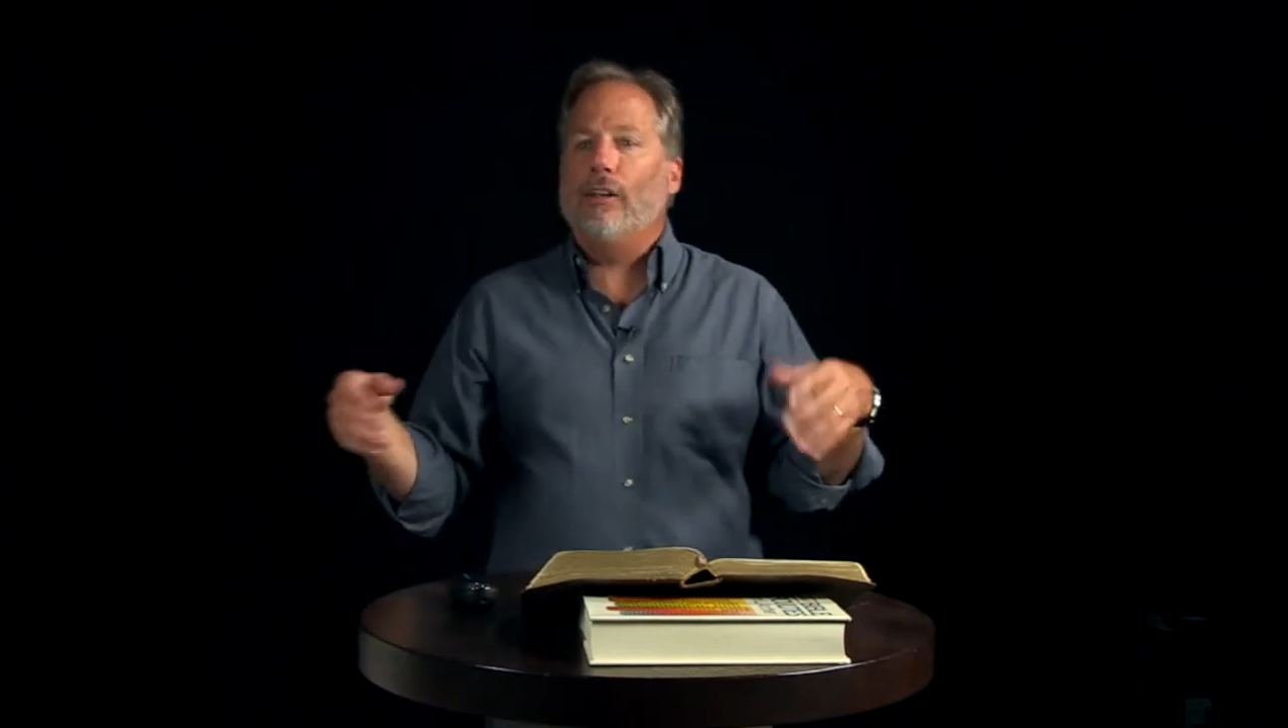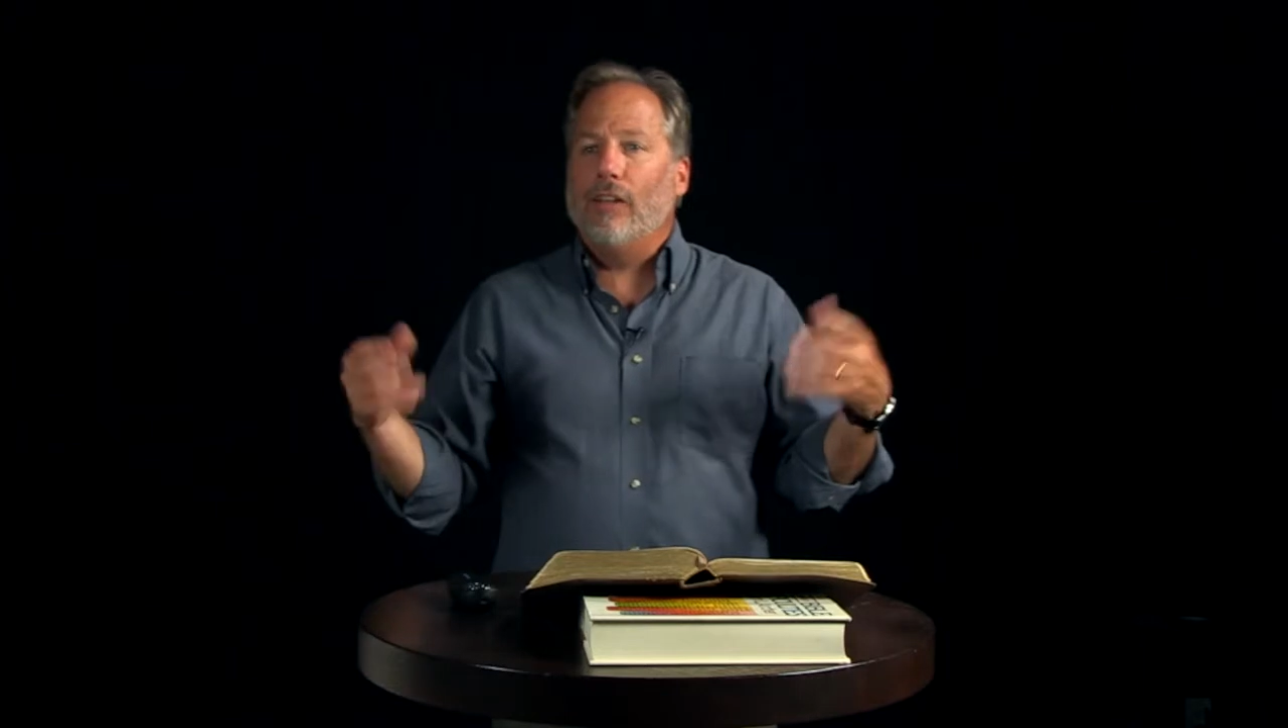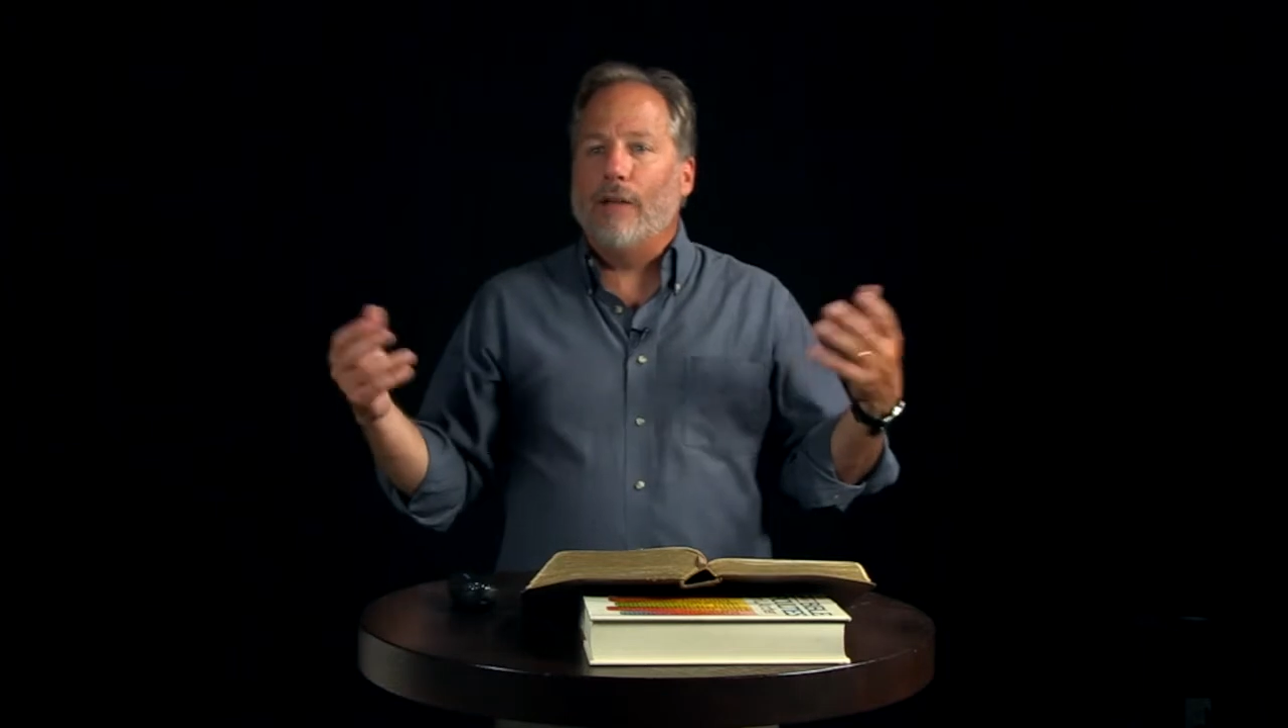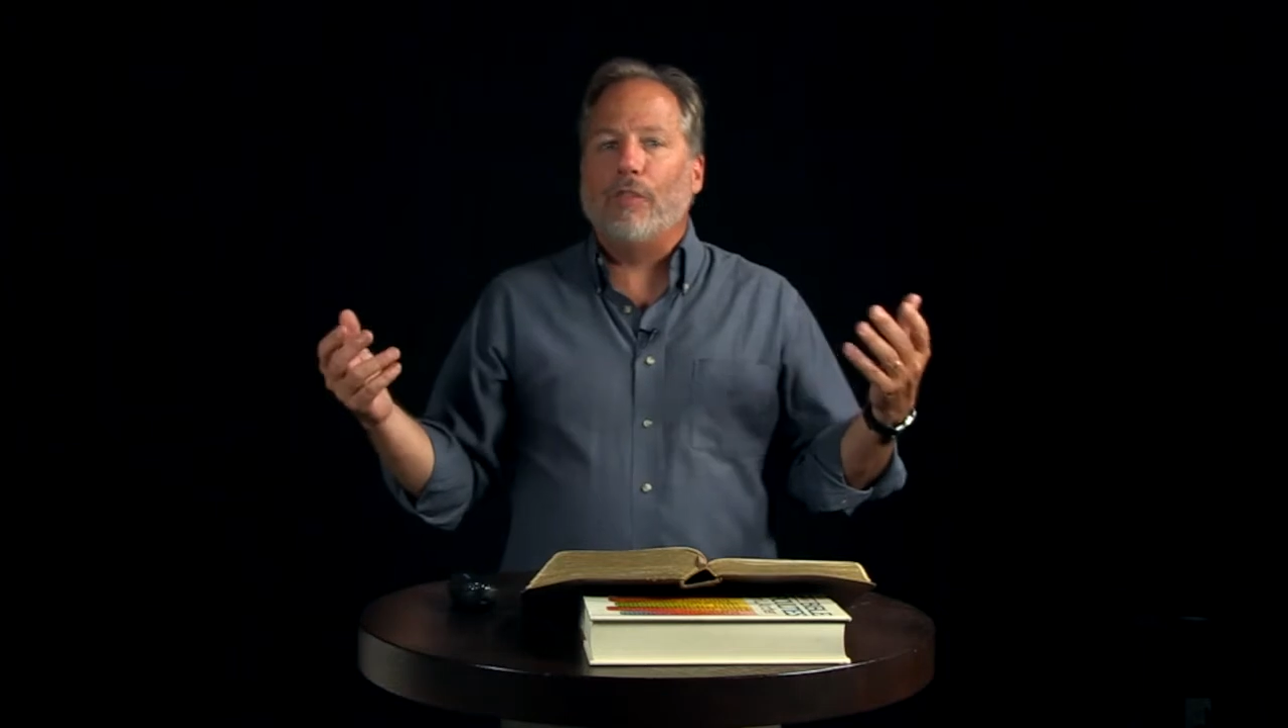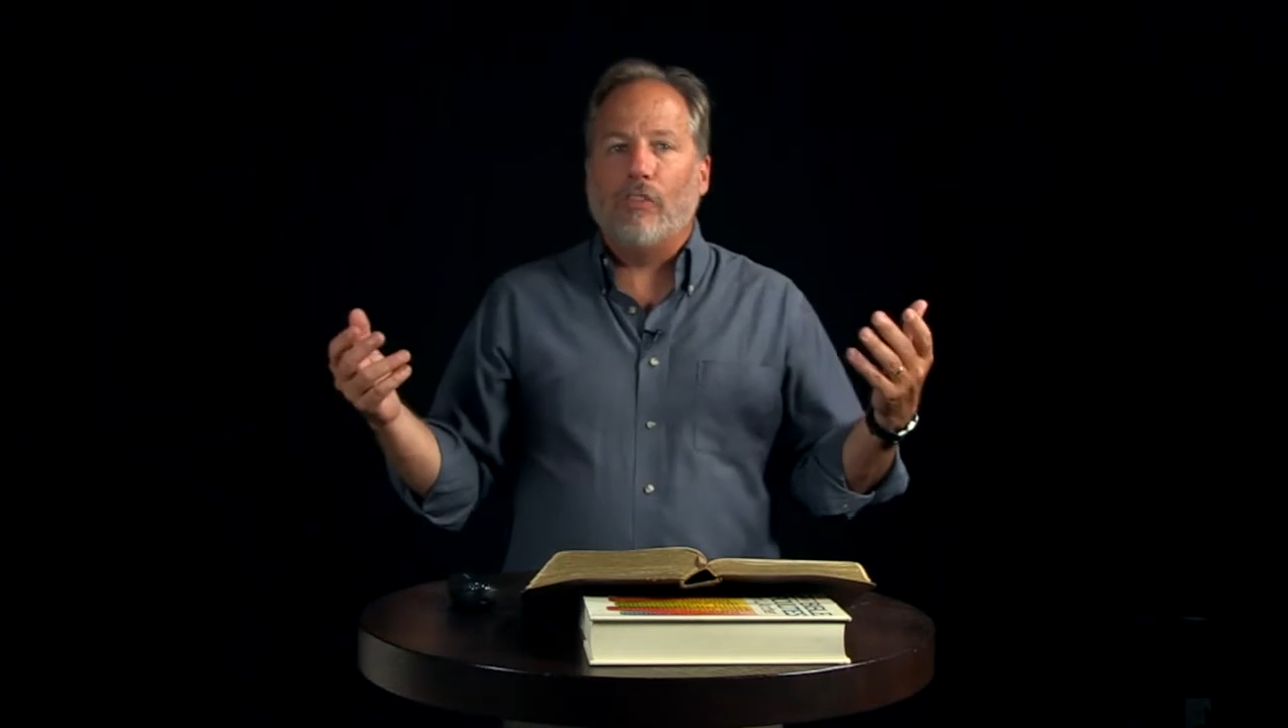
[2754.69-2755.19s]

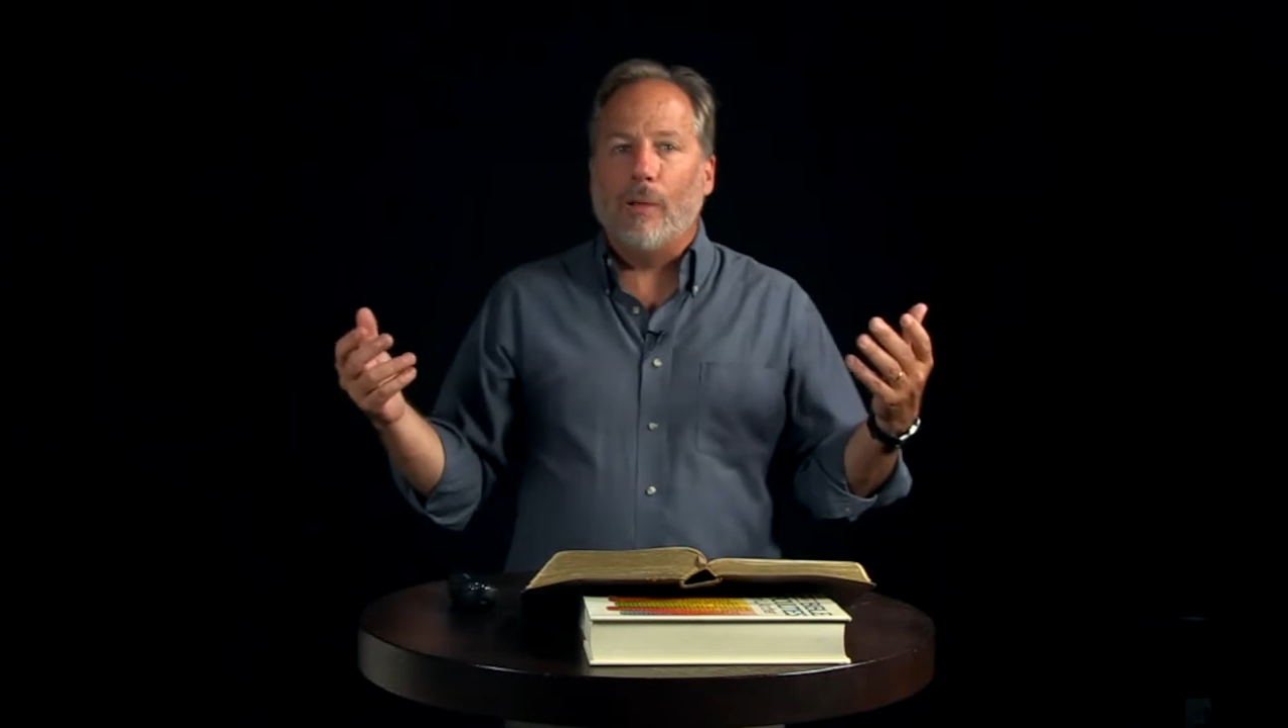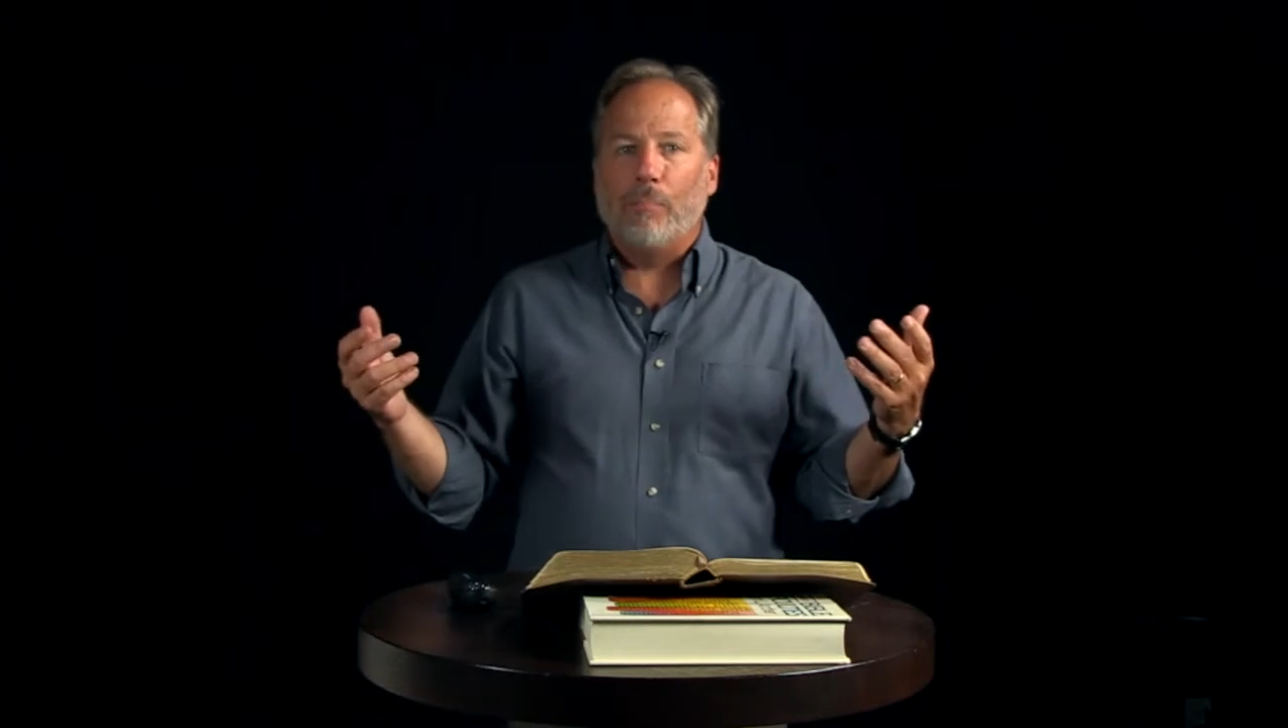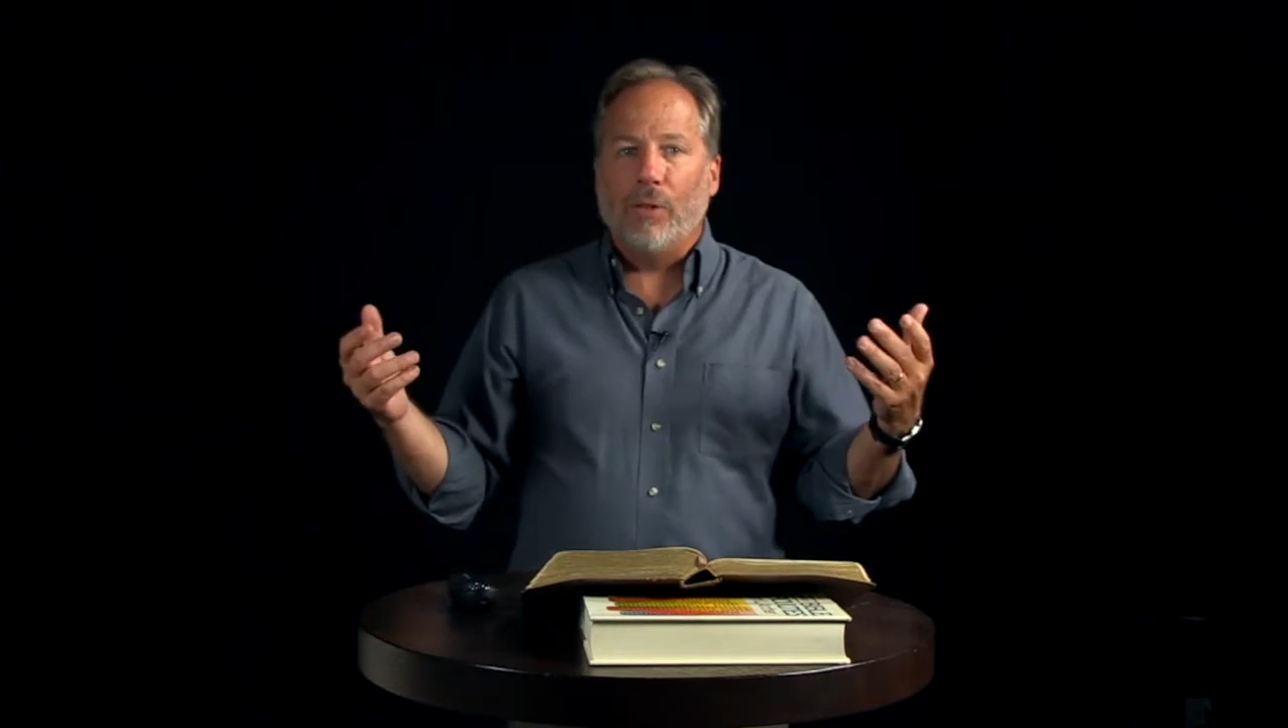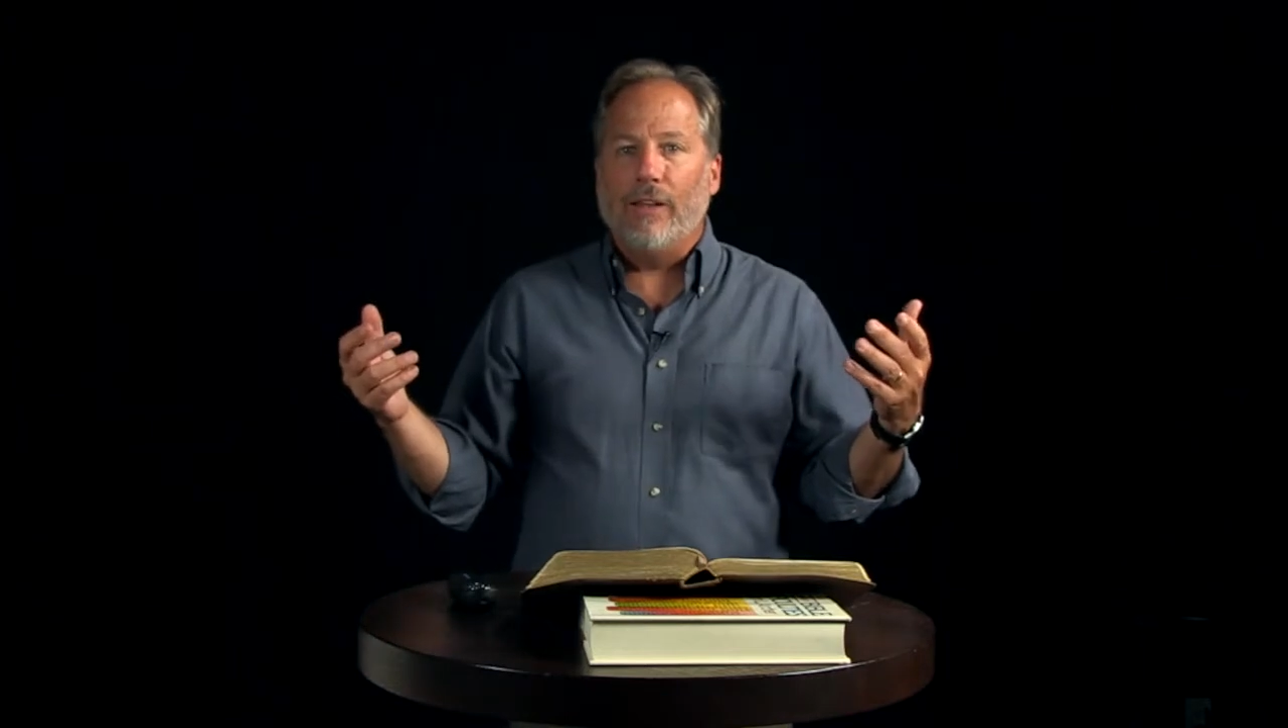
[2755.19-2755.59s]
left the temple